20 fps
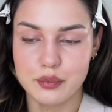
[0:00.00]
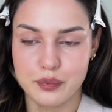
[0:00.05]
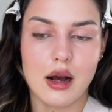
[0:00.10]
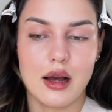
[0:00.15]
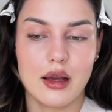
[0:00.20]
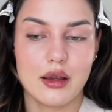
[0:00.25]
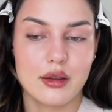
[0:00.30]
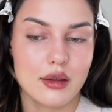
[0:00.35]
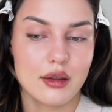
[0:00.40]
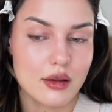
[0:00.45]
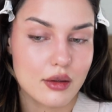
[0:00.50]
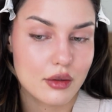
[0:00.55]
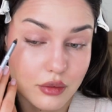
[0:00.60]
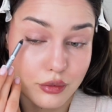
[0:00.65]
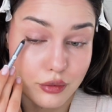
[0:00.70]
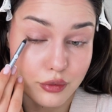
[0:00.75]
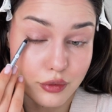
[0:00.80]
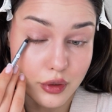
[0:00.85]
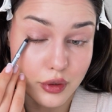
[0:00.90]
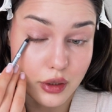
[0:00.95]
I
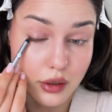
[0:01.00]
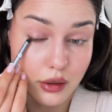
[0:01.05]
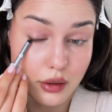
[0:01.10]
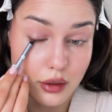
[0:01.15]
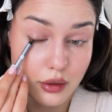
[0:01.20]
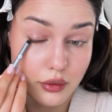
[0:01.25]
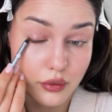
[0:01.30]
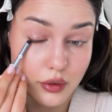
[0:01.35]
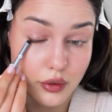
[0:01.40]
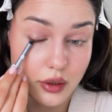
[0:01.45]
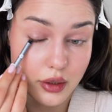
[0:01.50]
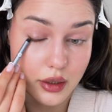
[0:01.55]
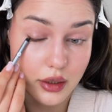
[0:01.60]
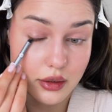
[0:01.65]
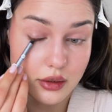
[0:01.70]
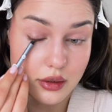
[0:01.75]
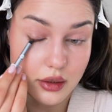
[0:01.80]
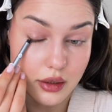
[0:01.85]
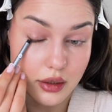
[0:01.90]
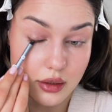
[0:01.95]
really
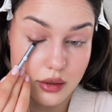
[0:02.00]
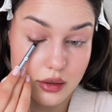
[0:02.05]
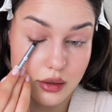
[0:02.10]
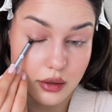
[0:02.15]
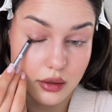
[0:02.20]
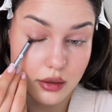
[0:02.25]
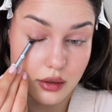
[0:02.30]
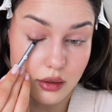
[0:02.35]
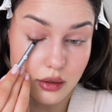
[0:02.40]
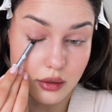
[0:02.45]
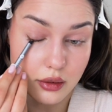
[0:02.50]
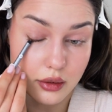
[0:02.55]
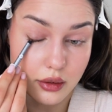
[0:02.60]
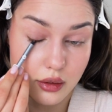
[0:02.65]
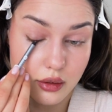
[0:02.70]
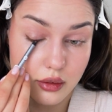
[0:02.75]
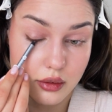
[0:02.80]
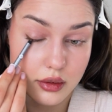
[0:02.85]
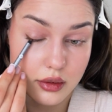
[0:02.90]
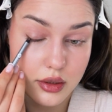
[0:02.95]
dig the
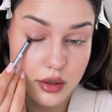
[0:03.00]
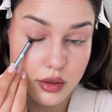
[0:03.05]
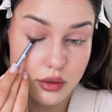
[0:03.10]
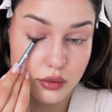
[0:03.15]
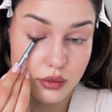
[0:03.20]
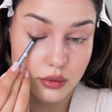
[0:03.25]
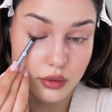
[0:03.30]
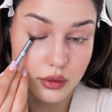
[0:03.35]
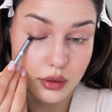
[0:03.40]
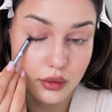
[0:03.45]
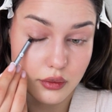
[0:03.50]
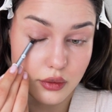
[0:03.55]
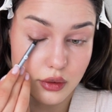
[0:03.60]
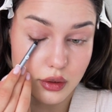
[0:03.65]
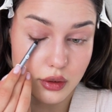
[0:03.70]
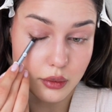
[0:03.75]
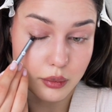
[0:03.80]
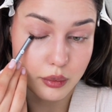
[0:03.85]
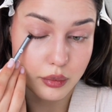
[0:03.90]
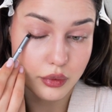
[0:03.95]
color. It's
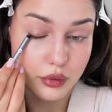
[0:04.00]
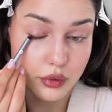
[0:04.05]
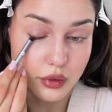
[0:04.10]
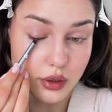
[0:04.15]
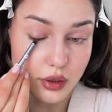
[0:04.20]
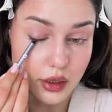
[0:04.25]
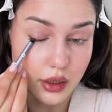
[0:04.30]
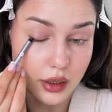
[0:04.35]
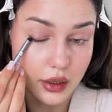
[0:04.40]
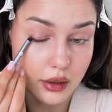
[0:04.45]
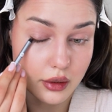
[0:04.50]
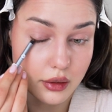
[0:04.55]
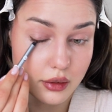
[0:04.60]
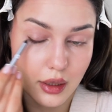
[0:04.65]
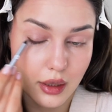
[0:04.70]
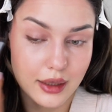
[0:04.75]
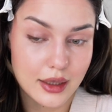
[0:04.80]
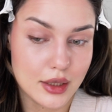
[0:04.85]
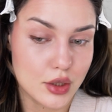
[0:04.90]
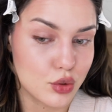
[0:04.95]
really pretty,
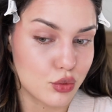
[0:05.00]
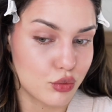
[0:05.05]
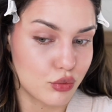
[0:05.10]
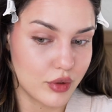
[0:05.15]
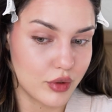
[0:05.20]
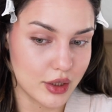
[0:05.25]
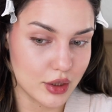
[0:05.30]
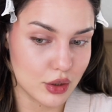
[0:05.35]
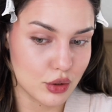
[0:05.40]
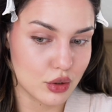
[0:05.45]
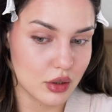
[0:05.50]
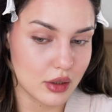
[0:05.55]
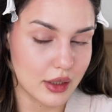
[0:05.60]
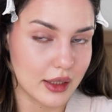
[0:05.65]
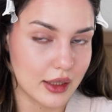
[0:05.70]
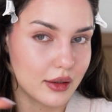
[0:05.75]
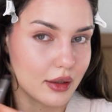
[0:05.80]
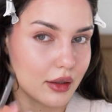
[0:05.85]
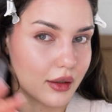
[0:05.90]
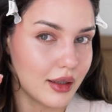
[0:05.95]
and it's rich.
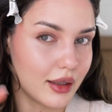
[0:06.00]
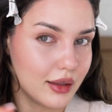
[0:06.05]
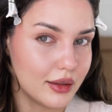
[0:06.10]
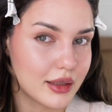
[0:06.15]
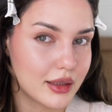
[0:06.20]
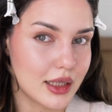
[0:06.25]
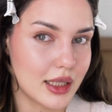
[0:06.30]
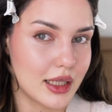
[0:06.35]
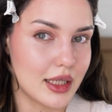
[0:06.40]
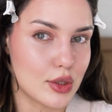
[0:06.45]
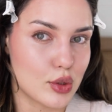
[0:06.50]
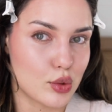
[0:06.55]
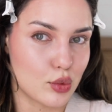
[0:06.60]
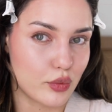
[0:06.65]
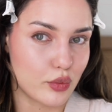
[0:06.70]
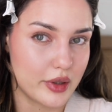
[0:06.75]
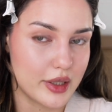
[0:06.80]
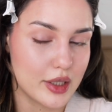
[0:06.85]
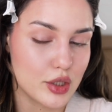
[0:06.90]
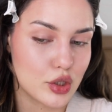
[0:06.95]
Like, the color is
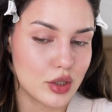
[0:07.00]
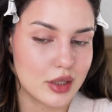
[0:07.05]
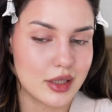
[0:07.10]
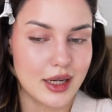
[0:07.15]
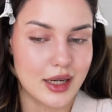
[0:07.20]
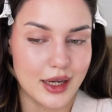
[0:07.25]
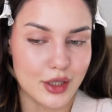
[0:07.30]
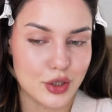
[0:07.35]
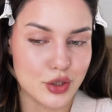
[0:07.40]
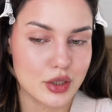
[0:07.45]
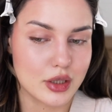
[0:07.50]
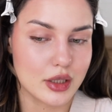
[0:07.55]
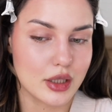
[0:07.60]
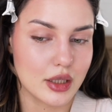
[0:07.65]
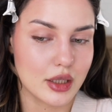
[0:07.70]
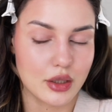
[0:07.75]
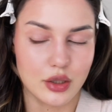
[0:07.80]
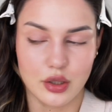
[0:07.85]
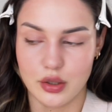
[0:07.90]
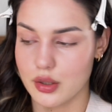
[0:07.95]
rich. It actually
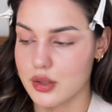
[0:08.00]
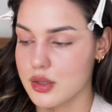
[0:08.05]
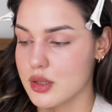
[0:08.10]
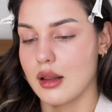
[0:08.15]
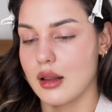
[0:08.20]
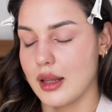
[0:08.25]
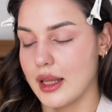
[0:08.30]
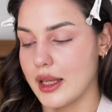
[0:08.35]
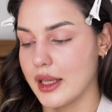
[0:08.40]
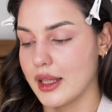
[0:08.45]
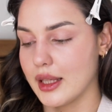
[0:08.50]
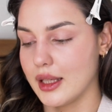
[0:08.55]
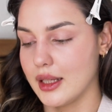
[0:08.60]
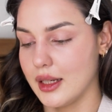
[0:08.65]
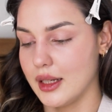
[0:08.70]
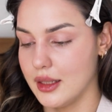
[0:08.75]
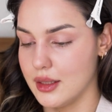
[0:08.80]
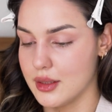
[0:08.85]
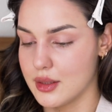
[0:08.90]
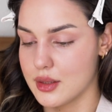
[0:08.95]
looks like it
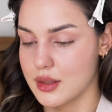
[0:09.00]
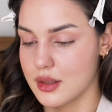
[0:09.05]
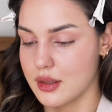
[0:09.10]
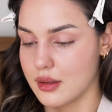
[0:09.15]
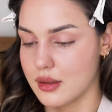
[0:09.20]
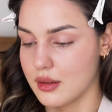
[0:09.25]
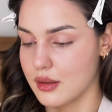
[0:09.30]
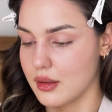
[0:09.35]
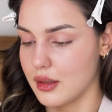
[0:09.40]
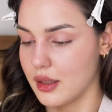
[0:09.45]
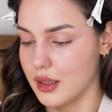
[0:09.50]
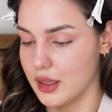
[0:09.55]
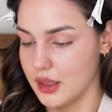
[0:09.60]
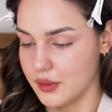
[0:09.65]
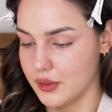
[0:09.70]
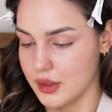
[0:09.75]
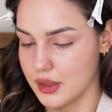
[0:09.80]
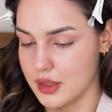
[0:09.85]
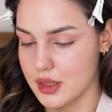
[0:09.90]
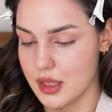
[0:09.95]
is
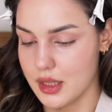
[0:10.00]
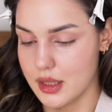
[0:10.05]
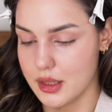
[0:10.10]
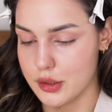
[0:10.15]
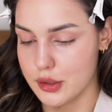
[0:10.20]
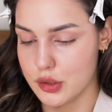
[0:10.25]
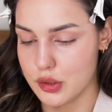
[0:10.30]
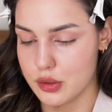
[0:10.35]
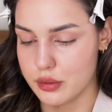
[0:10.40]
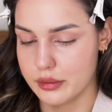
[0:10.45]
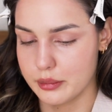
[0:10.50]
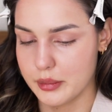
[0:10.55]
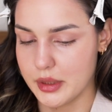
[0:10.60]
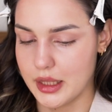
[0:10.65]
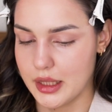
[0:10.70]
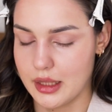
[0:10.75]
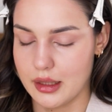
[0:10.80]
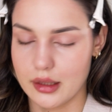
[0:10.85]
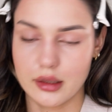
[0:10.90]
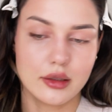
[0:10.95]
advertised,
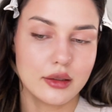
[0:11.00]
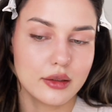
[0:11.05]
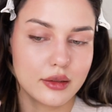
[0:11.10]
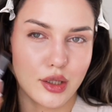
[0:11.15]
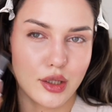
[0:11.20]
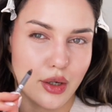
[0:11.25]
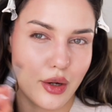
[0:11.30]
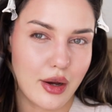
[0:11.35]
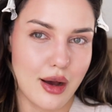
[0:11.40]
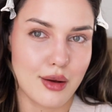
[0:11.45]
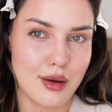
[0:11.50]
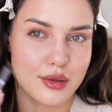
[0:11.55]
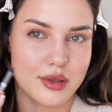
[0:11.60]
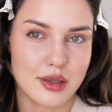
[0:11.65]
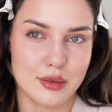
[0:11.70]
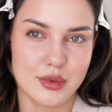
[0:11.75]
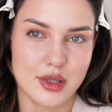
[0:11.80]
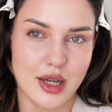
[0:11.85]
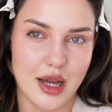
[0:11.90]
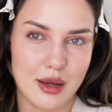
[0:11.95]
meaning, you know how
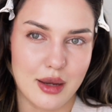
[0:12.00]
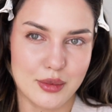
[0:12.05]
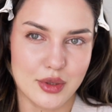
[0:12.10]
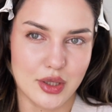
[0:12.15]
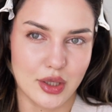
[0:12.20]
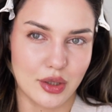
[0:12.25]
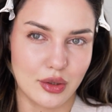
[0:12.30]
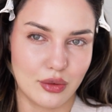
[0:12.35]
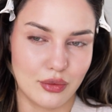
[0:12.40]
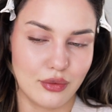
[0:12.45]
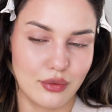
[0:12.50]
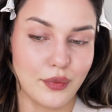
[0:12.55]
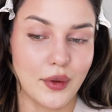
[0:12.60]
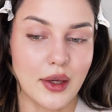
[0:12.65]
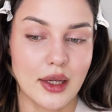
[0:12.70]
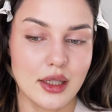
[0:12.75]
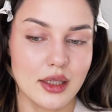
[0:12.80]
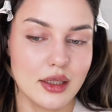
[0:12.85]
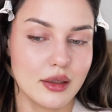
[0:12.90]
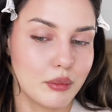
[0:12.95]
sometimes it could
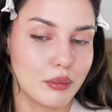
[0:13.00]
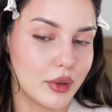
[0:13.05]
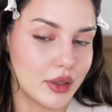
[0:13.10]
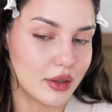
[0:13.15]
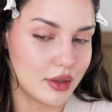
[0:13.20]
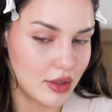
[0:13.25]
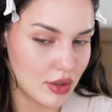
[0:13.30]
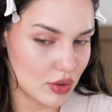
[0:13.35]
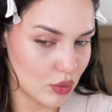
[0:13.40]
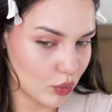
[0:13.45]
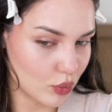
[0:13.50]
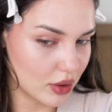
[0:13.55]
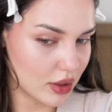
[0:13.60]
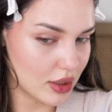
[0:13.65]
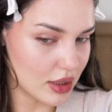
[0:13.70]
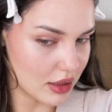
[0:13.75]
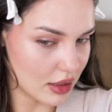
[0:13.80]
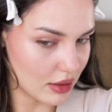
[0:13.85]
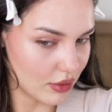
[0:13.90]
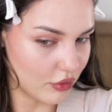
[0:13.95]
fade, but this one
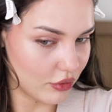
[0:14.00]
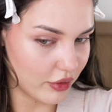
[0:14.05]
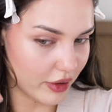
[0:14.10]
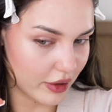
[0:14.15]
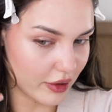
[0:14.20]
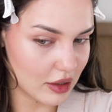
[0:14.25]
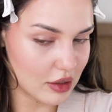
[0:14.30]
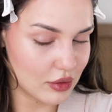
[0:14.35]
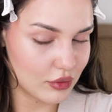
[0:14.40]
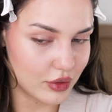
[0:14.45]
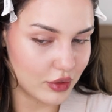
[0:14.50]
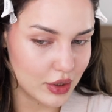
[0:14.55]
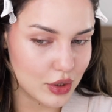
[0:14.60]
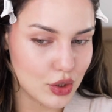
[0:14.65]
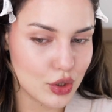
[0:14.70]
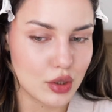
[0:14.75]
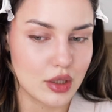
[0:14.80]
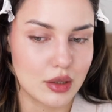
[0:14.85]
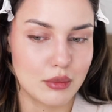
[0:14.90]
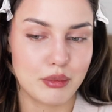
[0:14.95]
is very
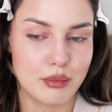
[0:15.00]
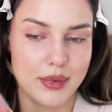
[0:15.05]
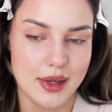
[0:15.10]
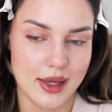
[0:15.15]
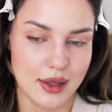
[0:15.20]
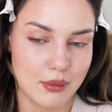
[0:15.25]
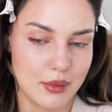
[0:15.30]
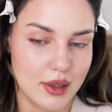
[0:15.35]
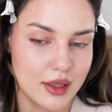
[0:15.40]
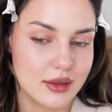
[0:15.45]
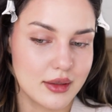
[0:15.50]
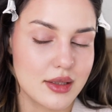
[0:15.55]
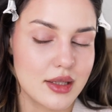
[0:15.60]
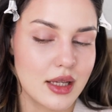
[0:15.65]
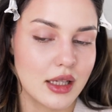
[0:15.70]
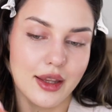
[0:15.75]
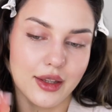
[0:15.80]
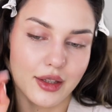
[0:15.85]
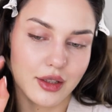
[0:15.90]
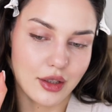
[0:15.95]
rich in pigment
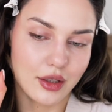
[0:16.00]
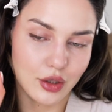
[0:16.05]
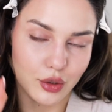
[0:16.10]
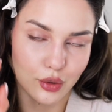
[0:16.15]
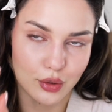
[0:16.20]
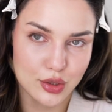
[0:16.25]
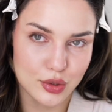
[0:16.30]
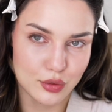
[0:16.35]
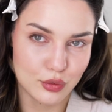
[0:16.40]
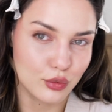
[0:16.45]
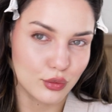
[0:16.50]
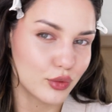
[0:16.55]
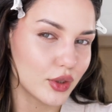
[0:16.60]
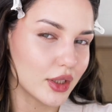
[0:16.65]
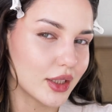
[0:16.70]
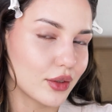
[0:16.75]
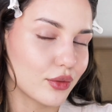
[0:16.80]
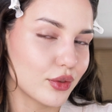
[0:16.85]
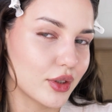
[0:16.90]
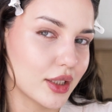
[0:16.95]
and it looks
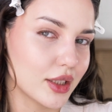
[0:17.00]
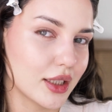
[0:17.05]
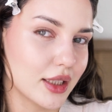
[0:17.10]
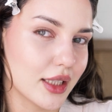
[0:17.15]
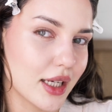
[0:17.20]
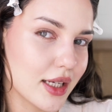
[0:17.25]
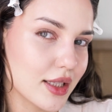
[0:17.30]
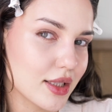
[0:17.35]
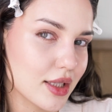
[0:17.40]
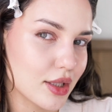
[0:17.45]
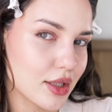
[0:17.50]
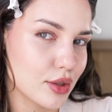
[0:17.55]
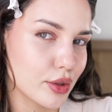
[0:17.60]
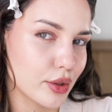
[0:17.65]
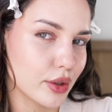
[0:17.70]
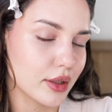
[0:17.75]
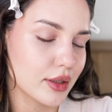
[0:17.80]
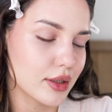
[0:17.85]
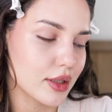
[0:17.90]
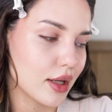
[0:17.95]
really nice, as you
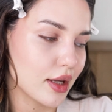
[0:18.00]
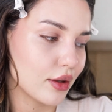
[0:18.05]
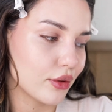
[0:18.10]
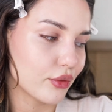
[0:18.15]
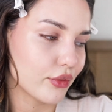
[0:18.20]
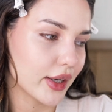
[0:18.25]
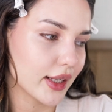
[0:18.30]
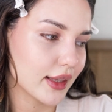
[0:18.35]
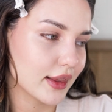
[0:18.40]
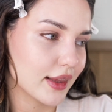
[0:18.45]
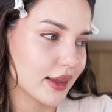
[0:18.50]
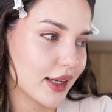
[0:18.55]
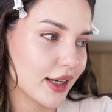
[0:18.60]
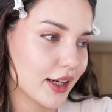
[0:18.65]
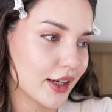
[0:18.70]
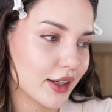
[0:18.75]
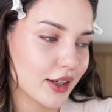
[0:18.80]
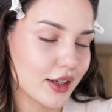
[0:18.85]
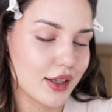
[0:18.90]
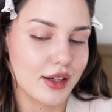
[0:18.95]
could tell right
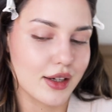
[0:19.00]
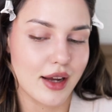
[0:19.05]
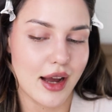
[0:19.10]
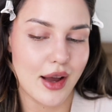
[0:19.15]
there.